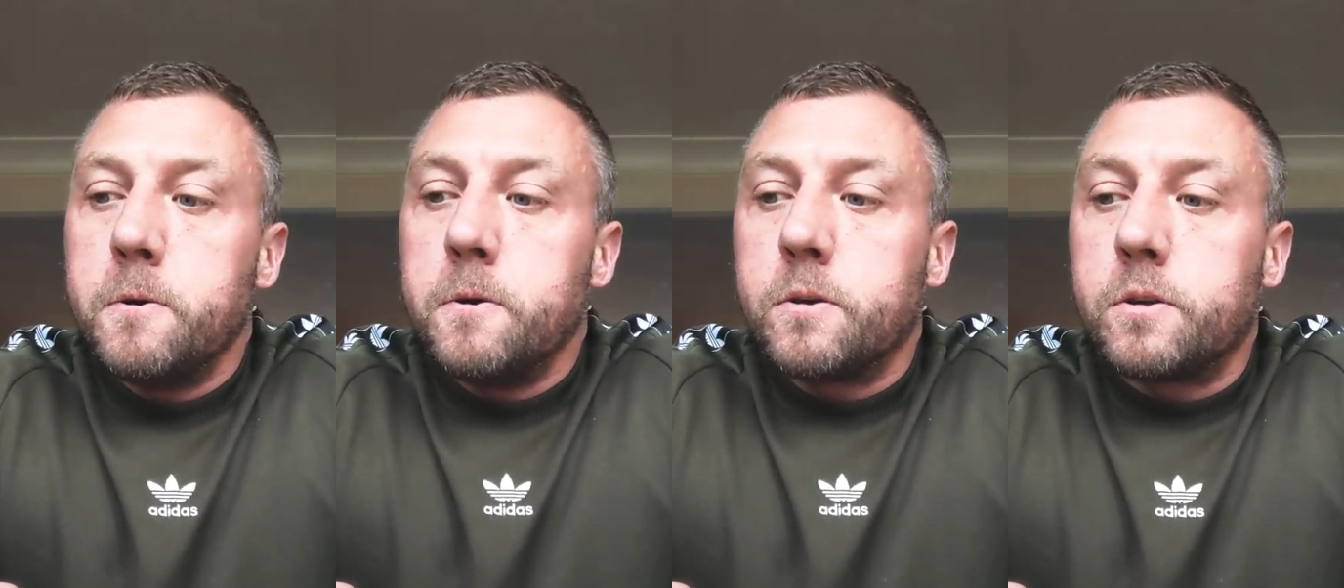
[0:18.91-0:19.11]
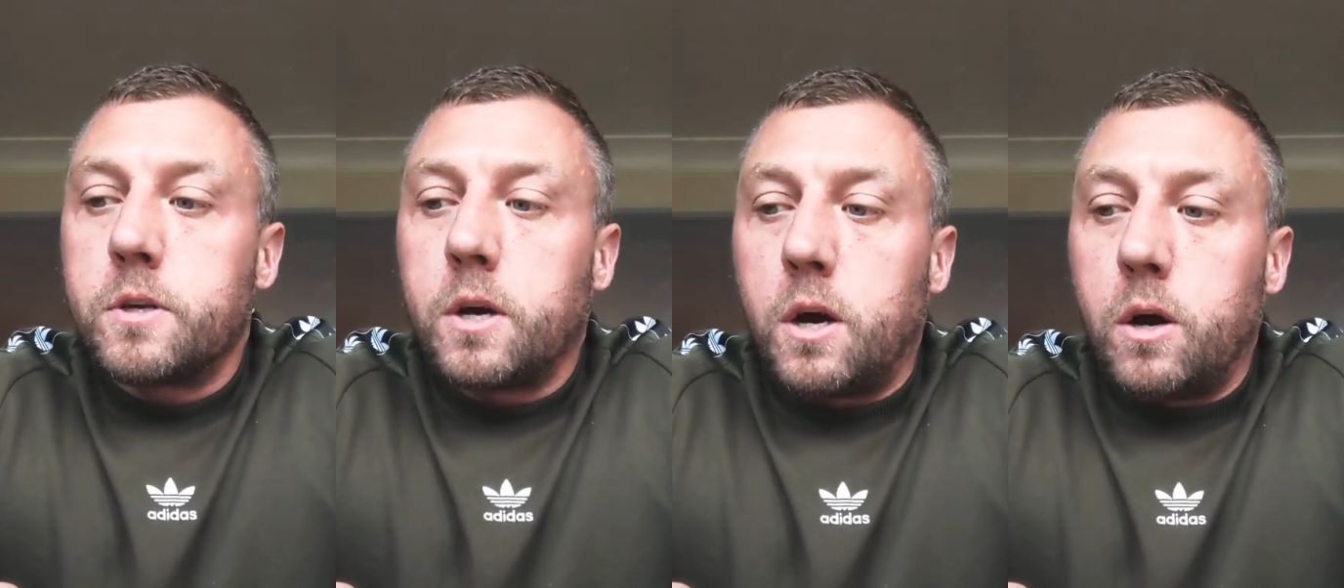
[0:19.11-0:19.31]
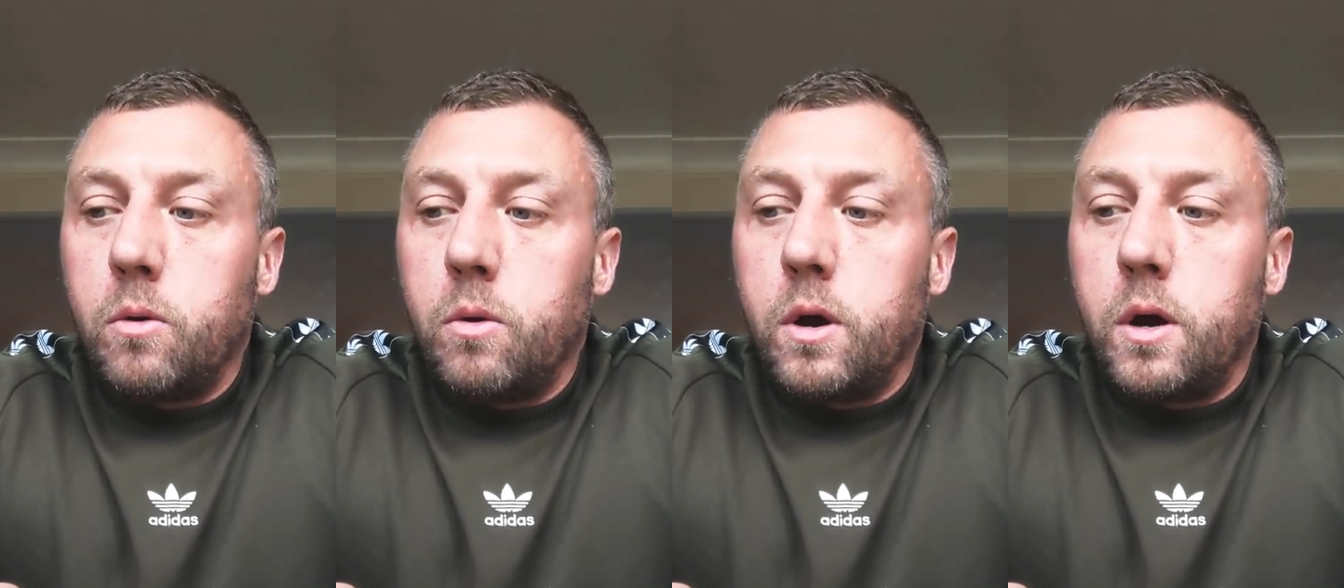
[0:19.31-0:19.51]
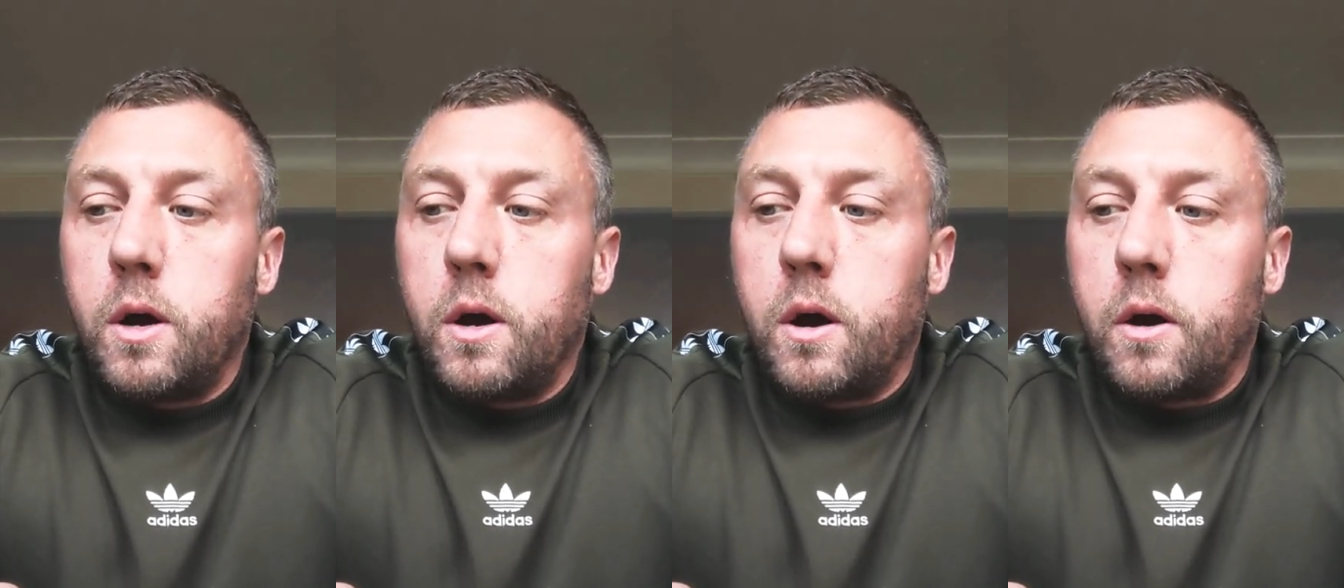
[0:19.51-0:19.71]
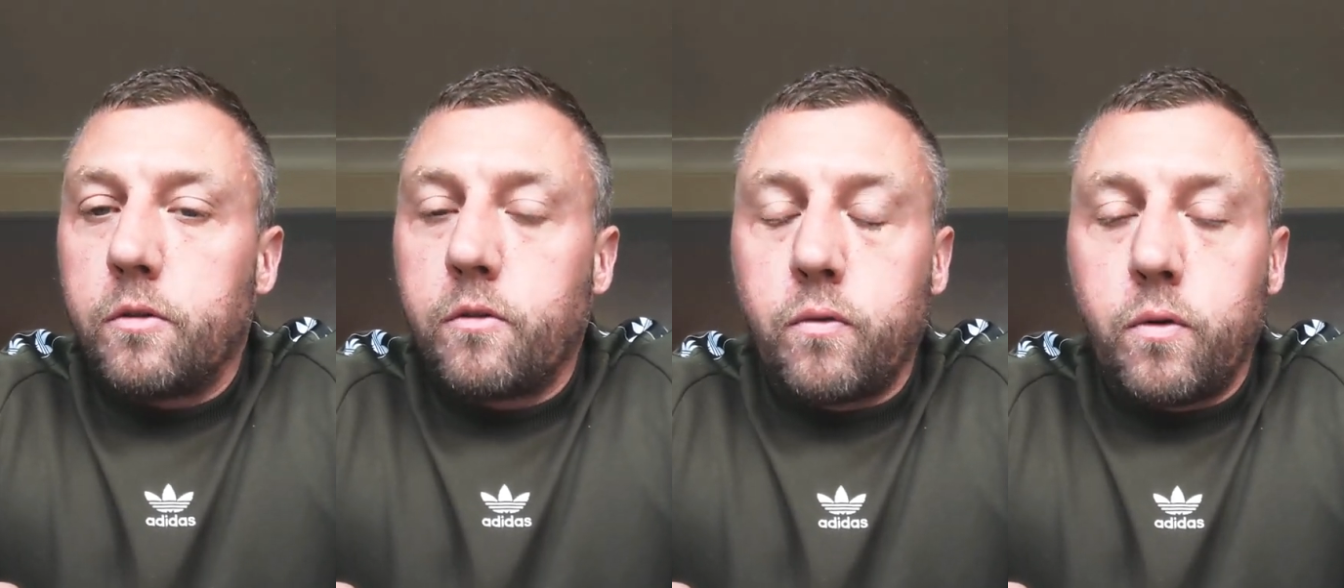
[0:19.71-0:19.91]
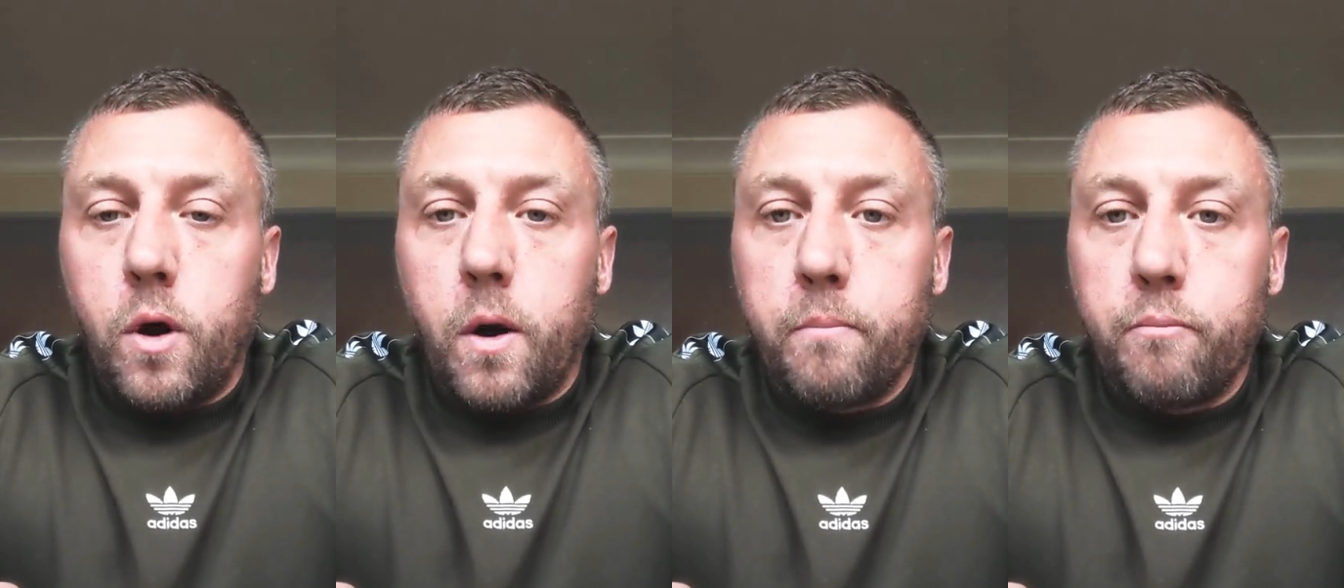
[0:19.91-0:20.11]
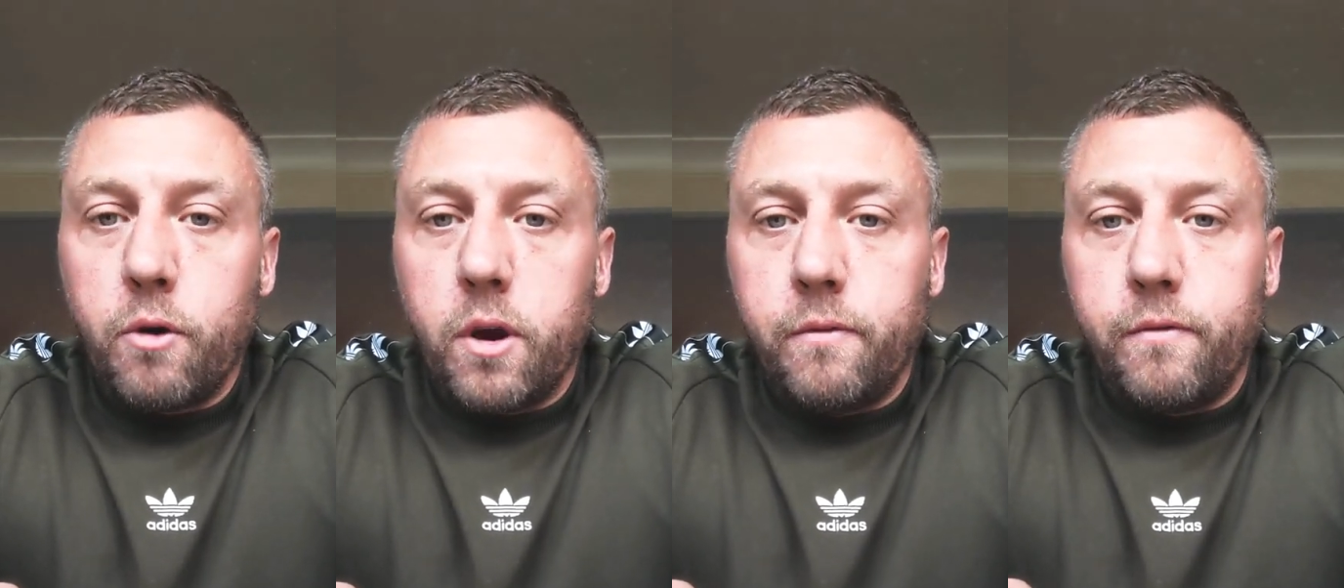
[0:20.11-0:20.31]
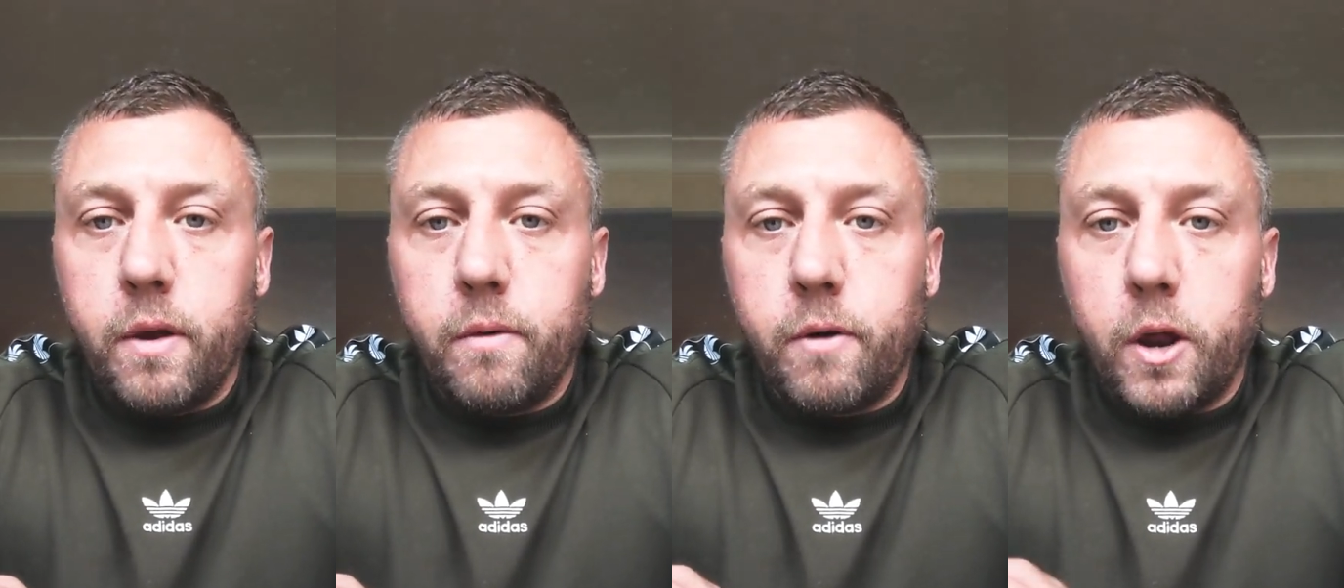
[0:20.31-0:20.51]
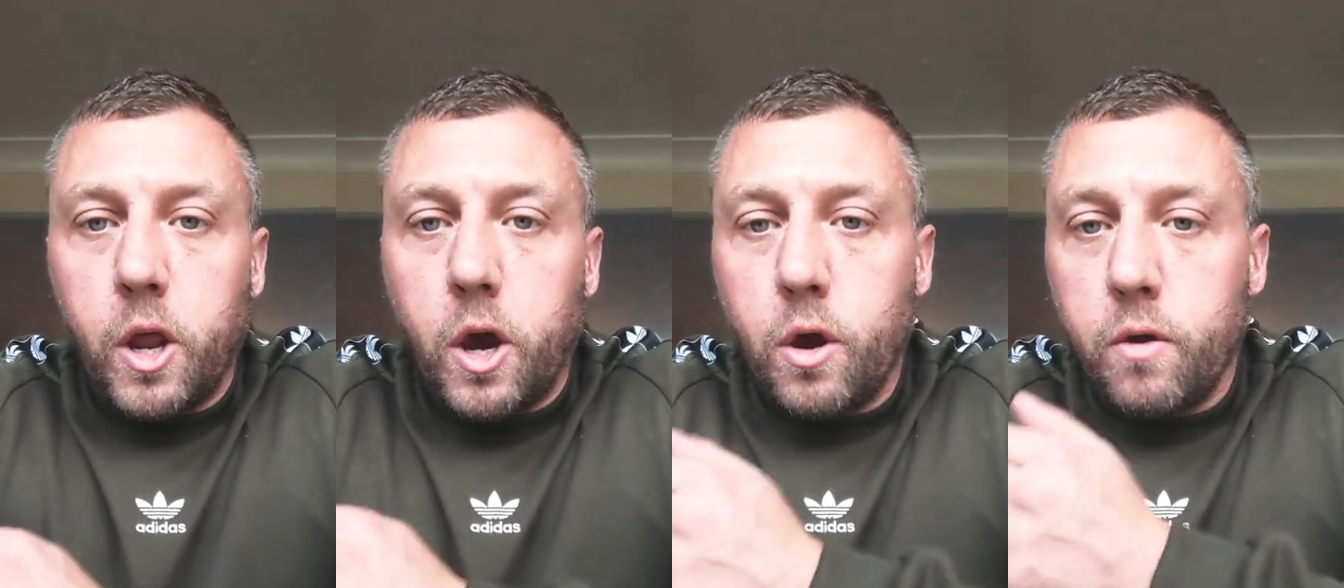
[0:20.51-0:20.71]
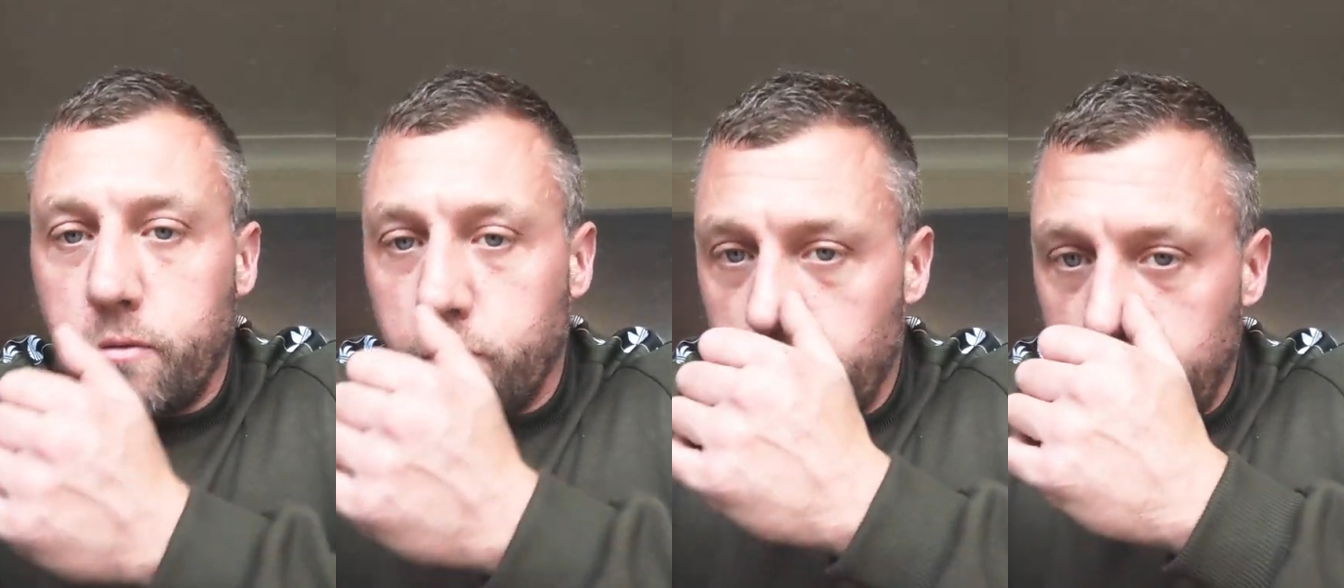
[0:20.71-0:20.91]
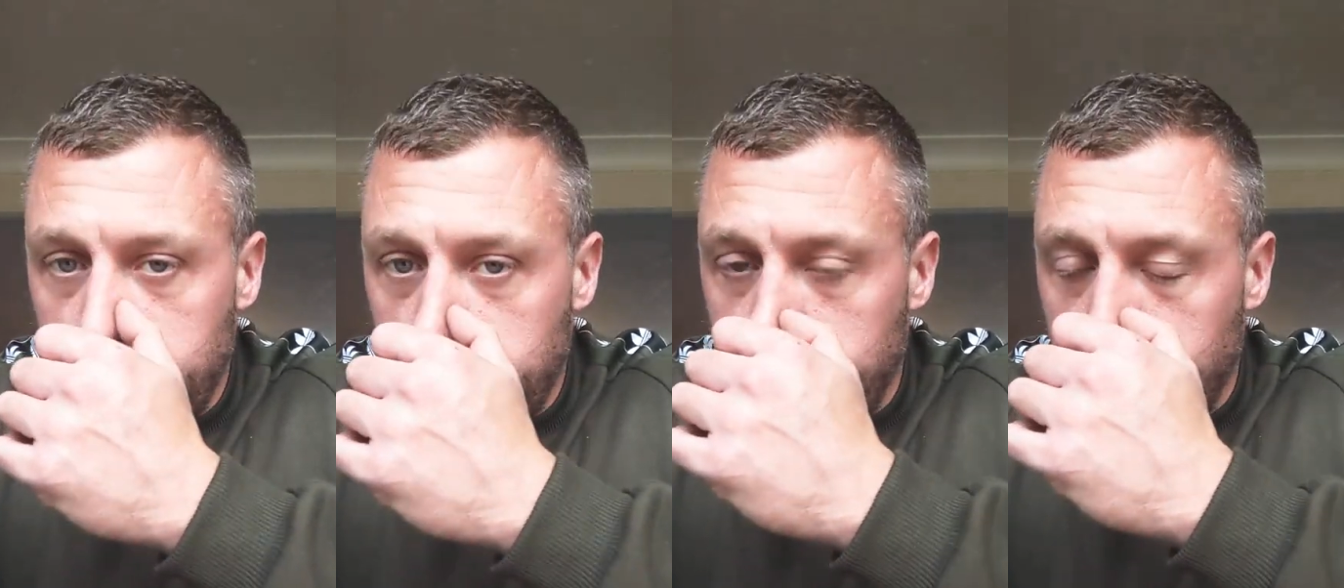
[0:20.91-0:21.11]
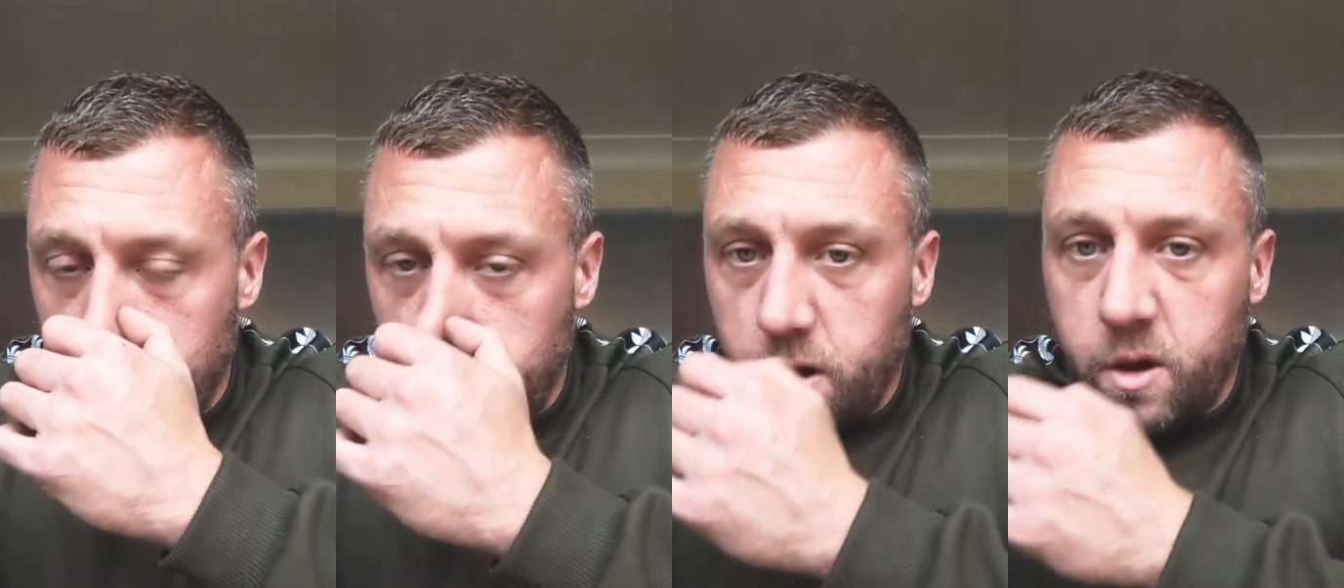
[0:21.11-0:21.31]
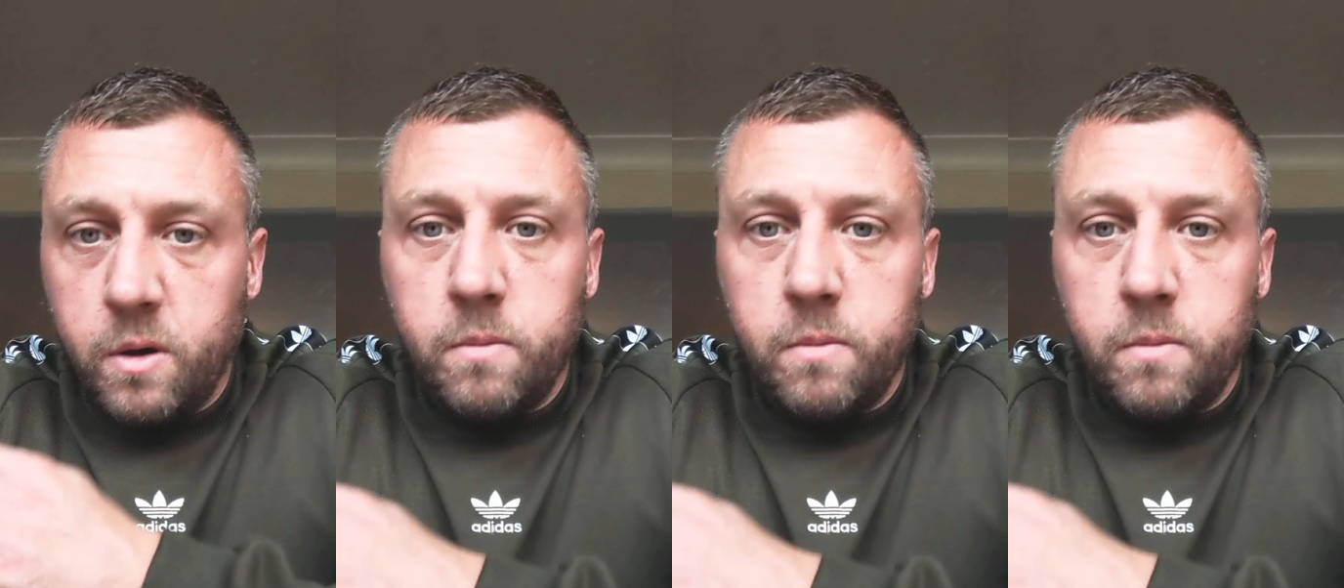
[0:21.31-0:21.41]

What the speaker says: So I just thought I'd briefly run over it.